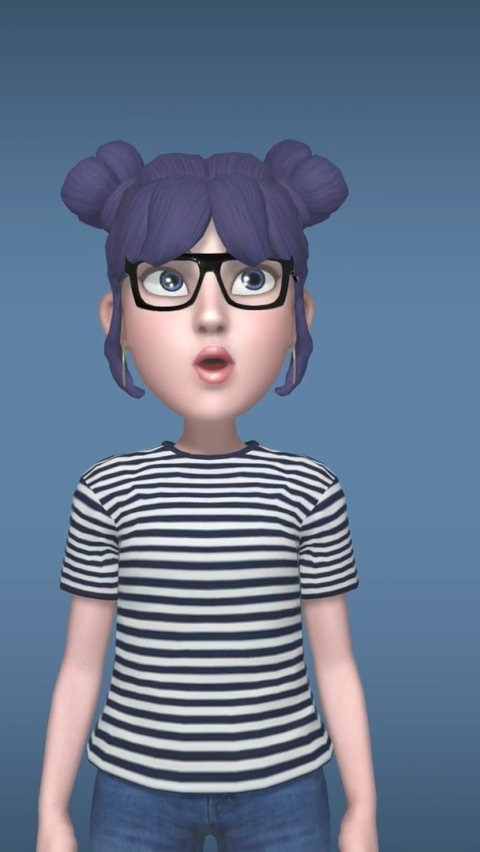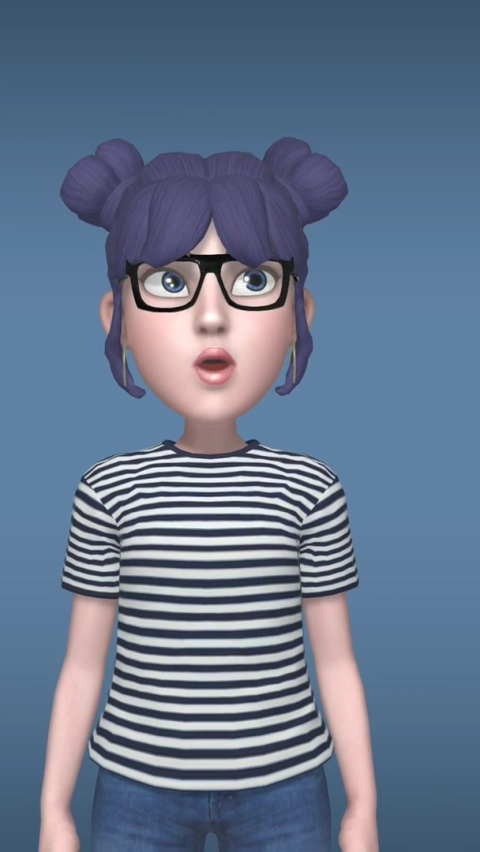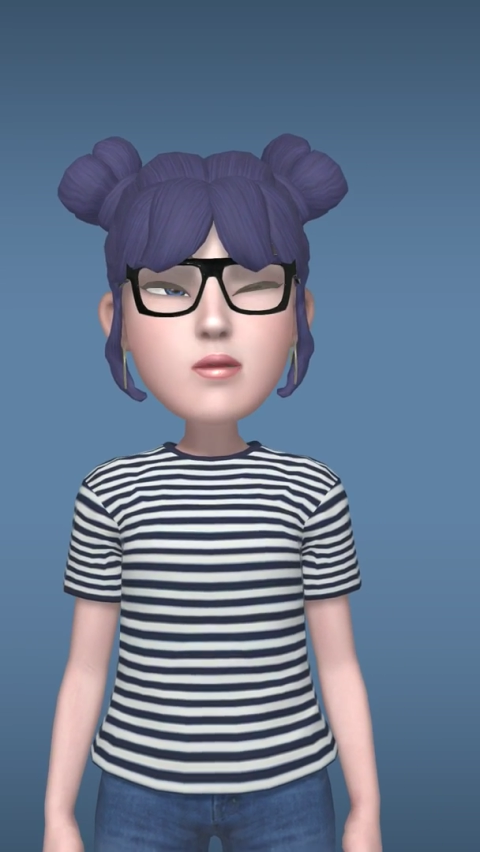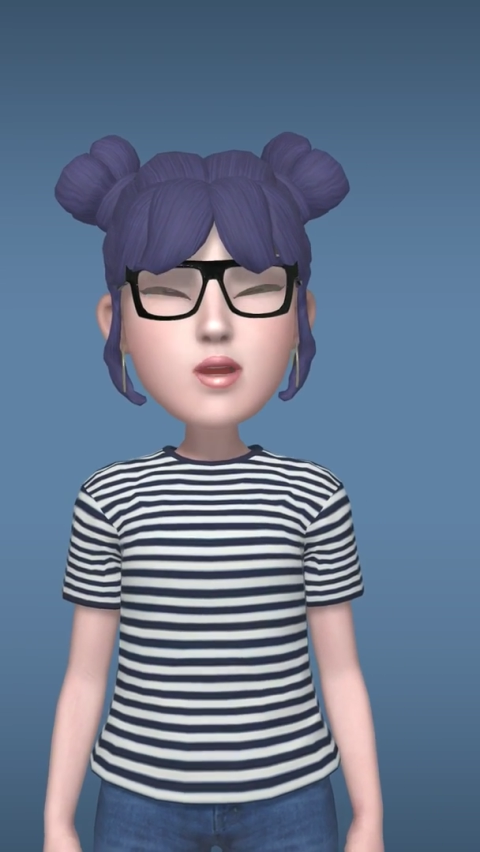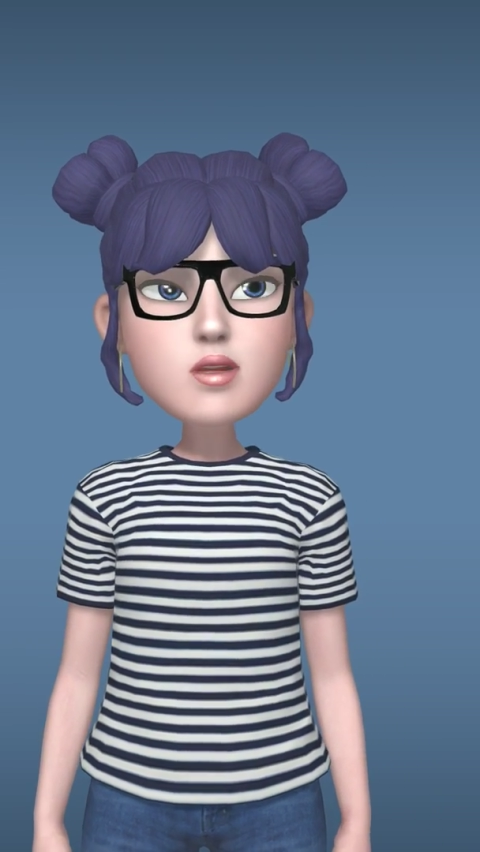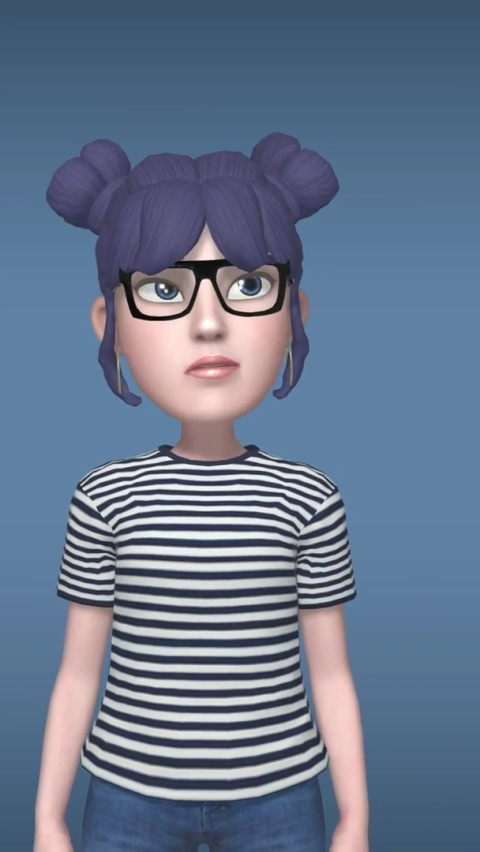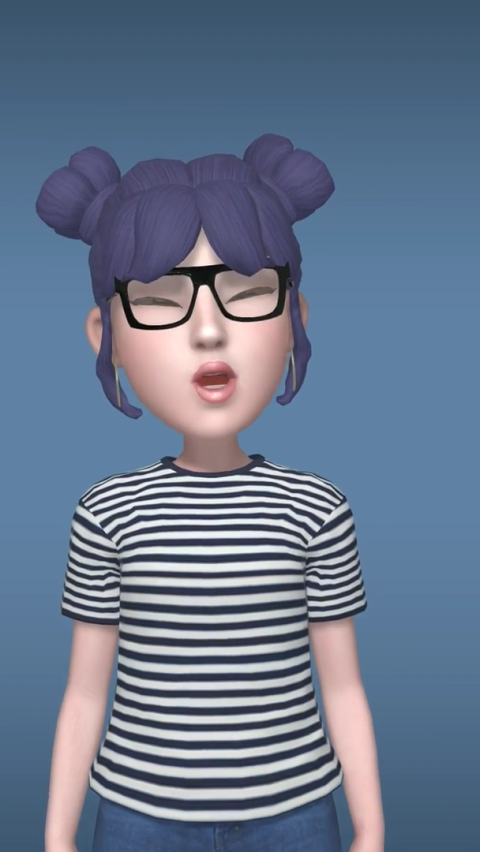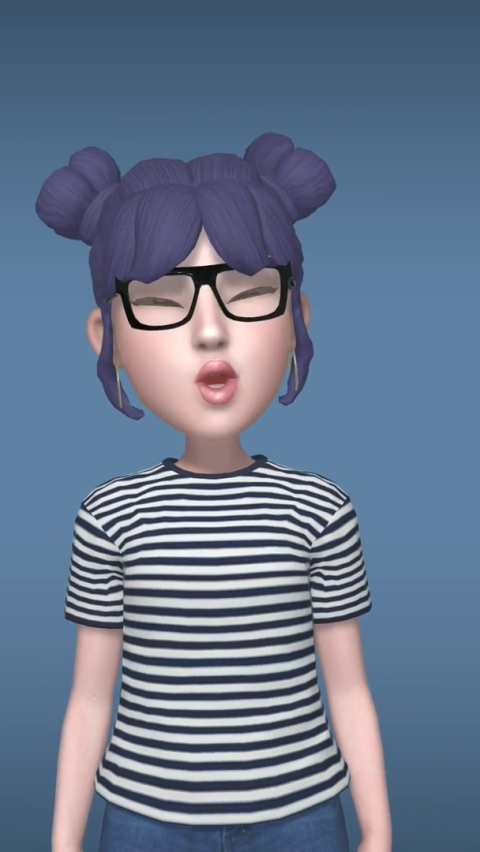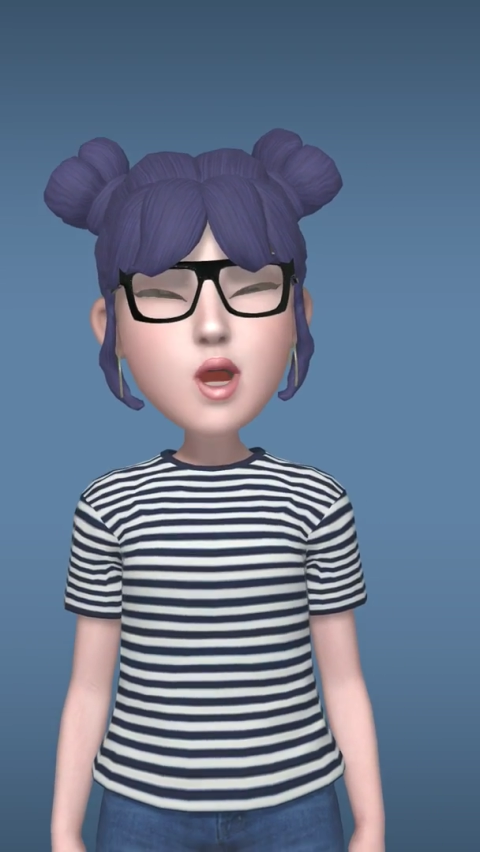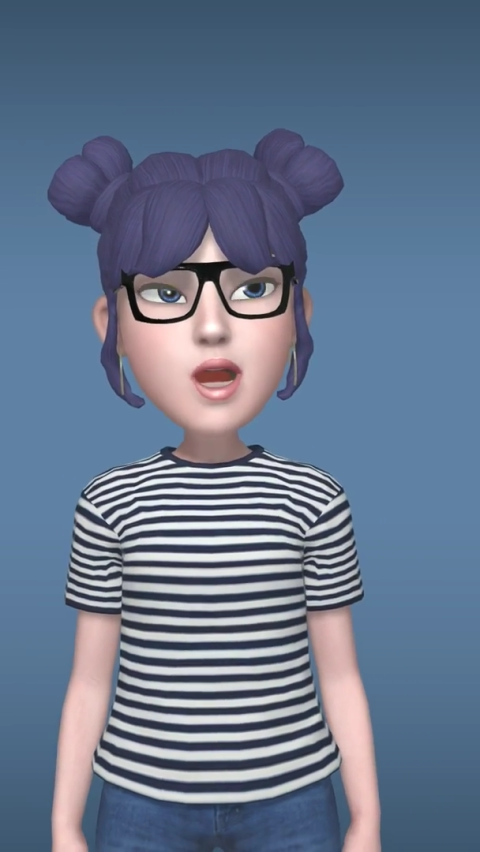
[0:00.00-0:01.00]
Well,
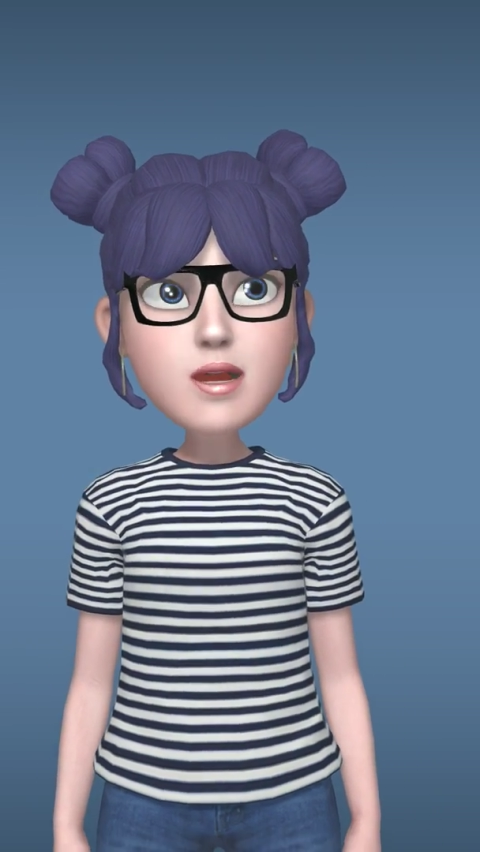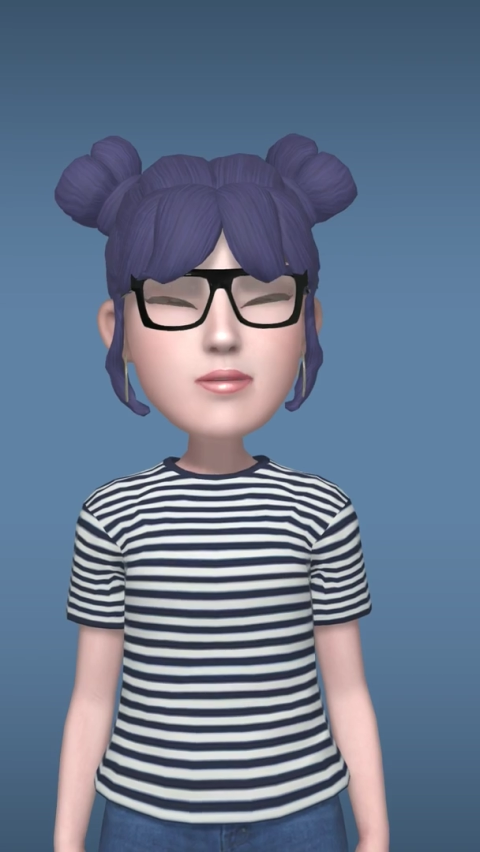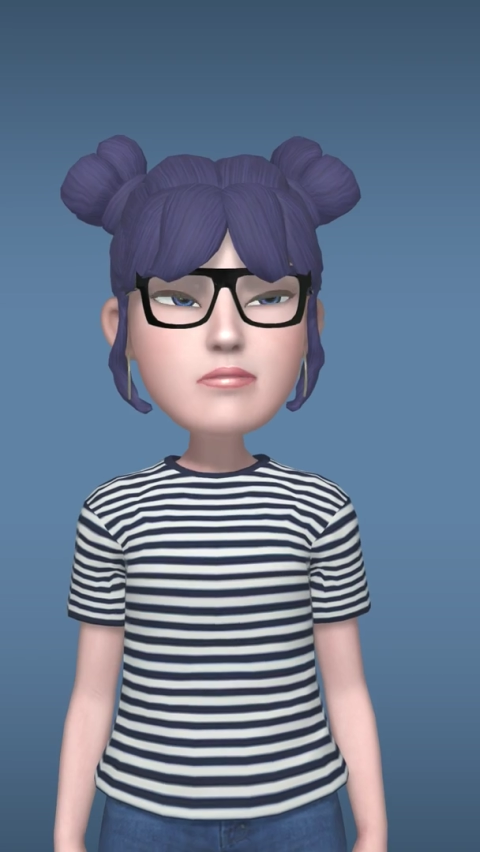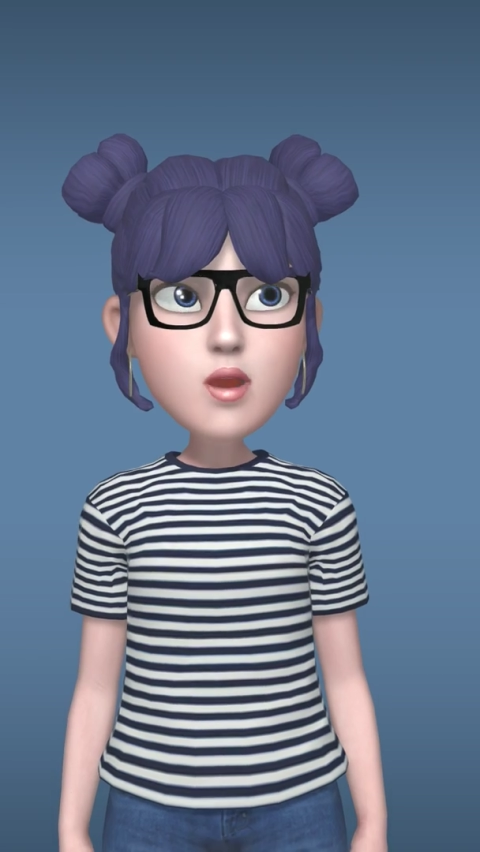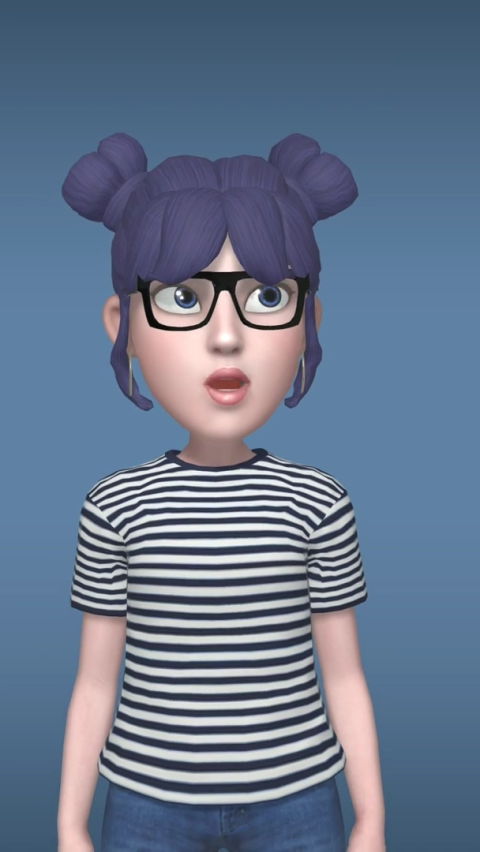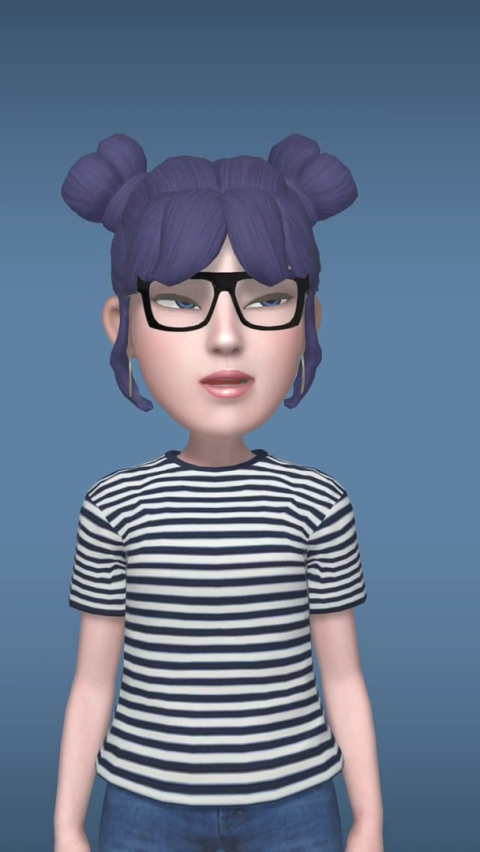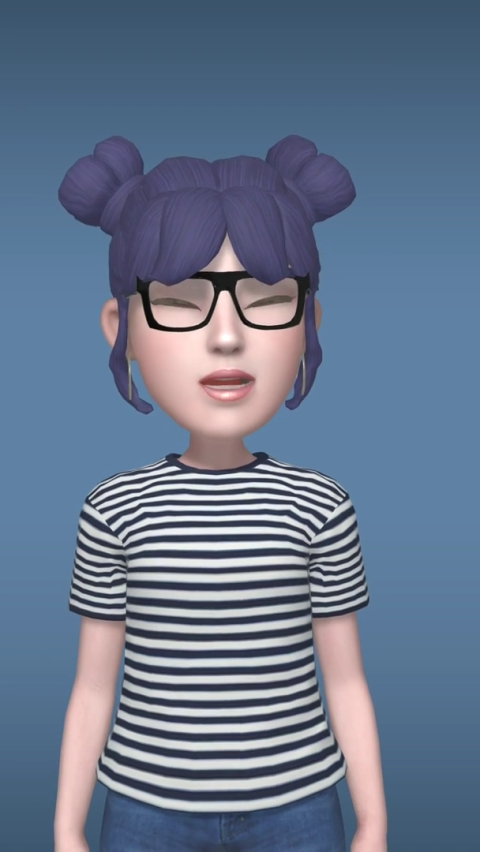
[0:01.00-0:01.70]
I waited the month.